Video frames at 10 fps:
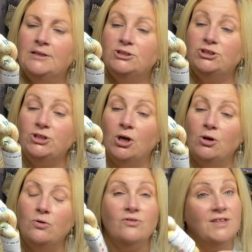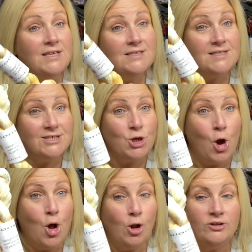So this is
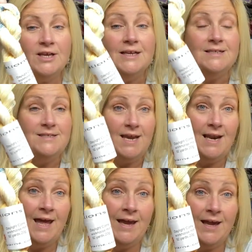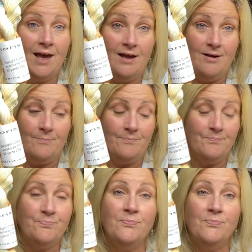called Daylight Come.